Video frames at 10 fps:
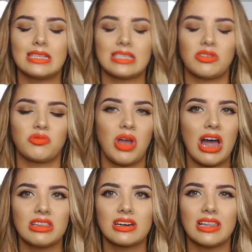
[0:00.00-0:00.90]
It's like
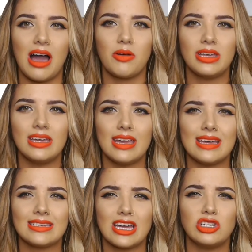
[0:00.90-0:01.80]
hella cloudy,
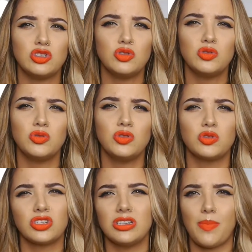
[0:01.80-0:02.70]
and I do
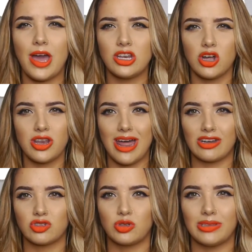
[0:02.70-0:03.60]
usually depend on
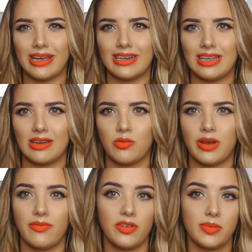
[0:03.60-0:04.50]
natural lighting
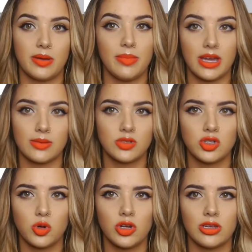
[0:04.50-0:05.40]
when I'm filming a makeup
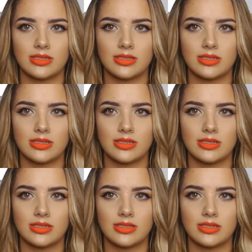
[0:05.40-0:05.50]
tutorial.